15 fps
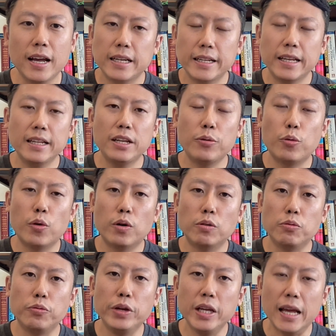and then they
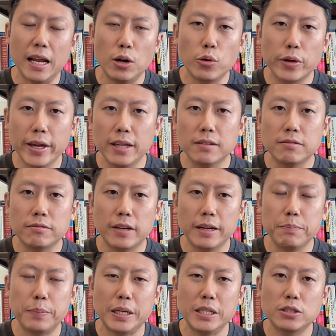will reallocate,
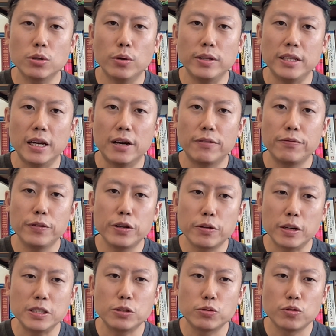right, based on their free
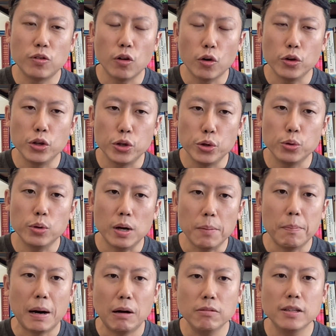cash flow yield
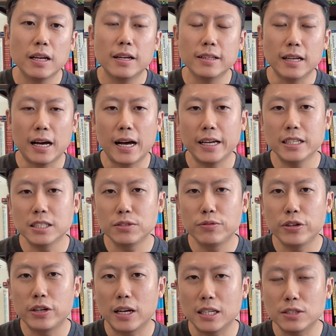amount. The highest
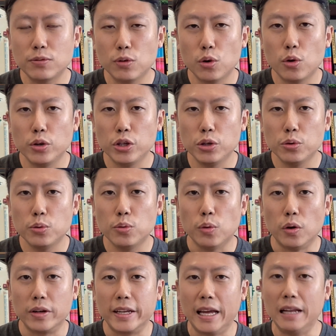free cash flow yield
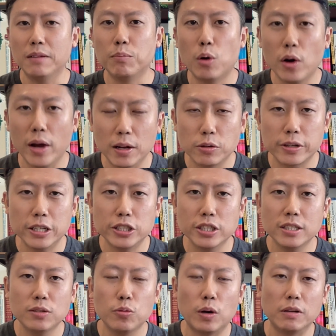will get more
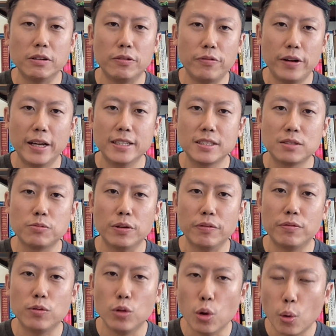allocation, while the rest
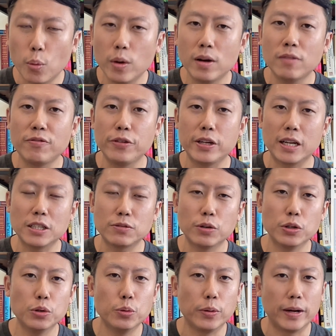with lower free cash flow
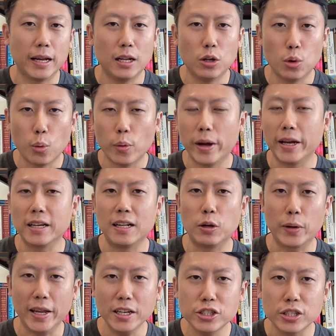yield will get lower
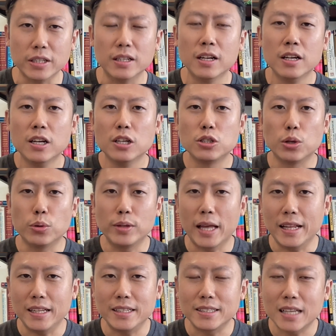allocation. So
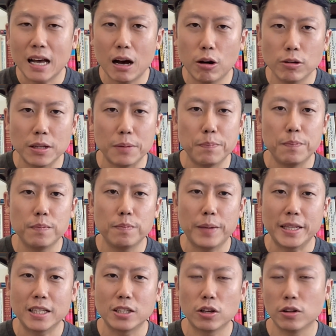that is how the
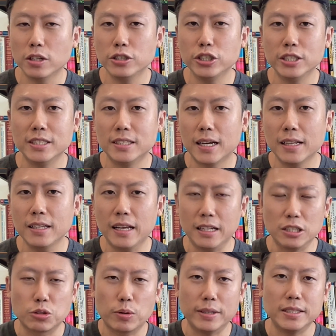methodology is done,
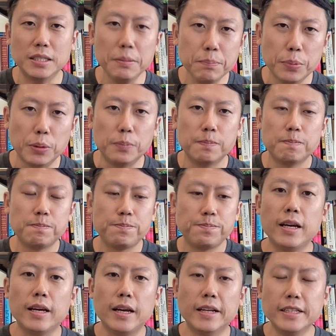and it's quite simple.
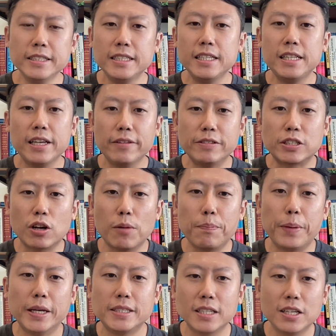And this ETF is
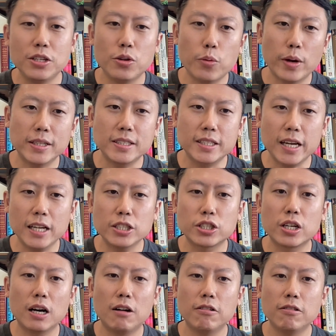called Pacer US Cash
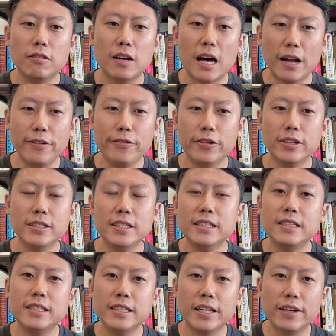Cow 100
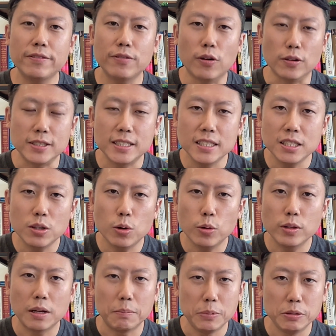ETF, or
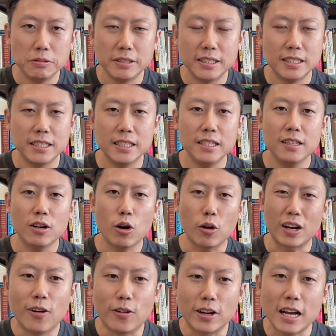COWZ,
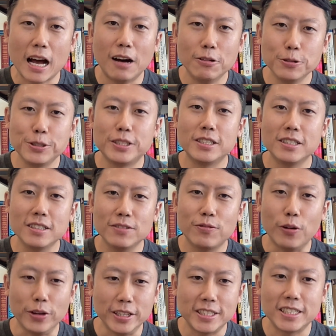or Cowz
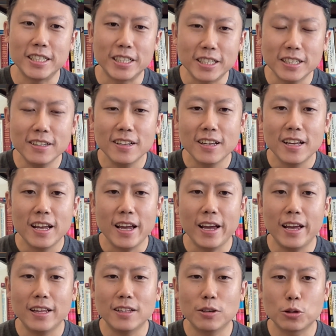for its ticker.
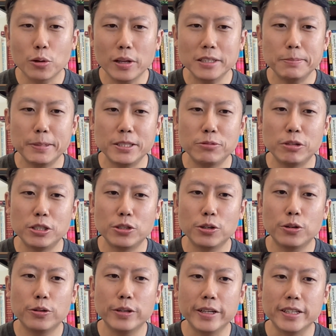And the total expense
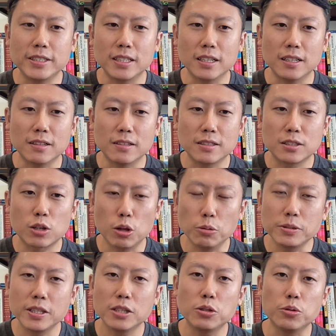ratio is
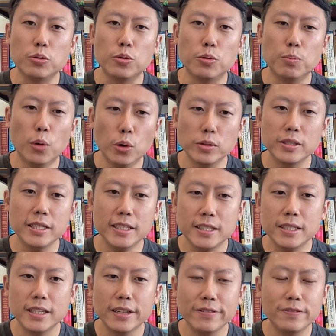closer to Moat
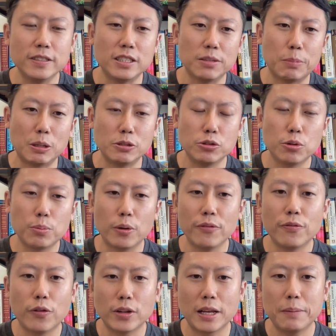ETF, is about
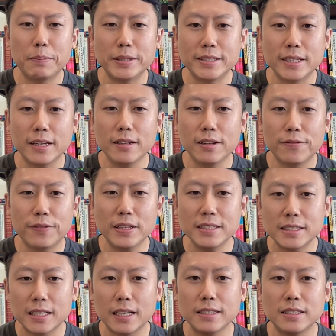0.49%. The
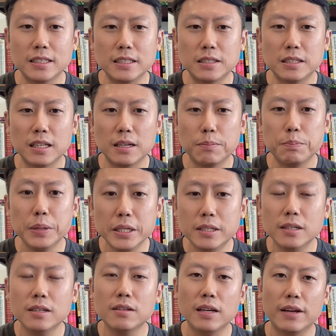fund size is
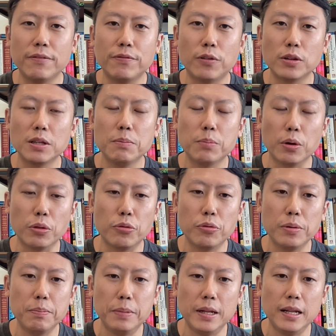bigger at
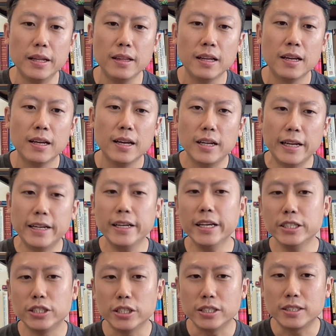14.3 billion, and the
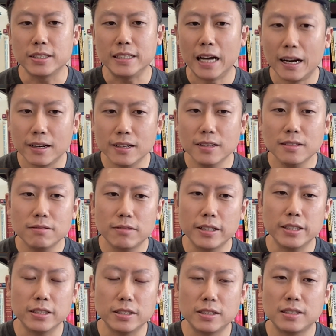age is younger,
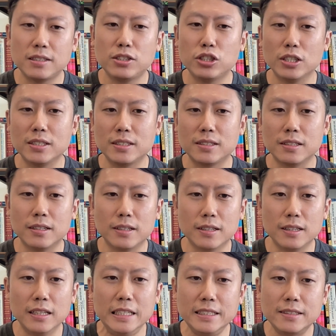right? It's just
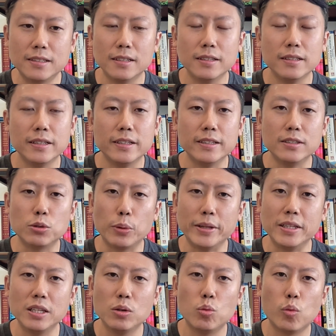listed in
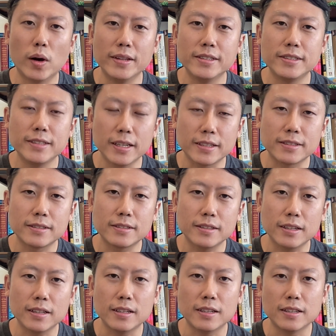
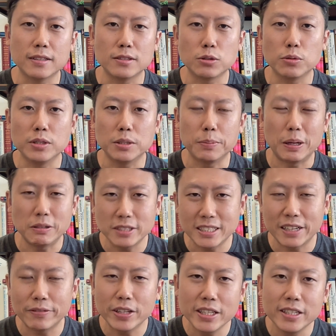2016, so it's about
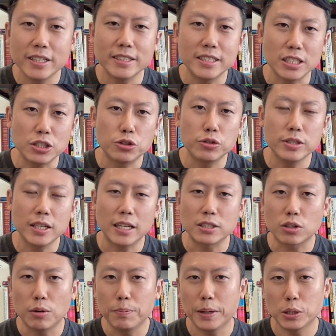7 years history as
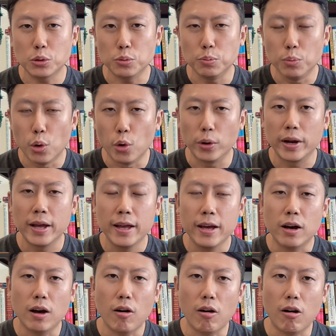compared to Moat
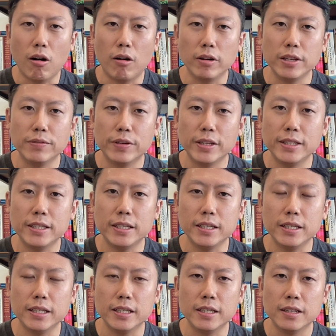or even
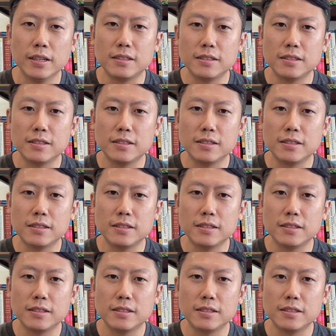the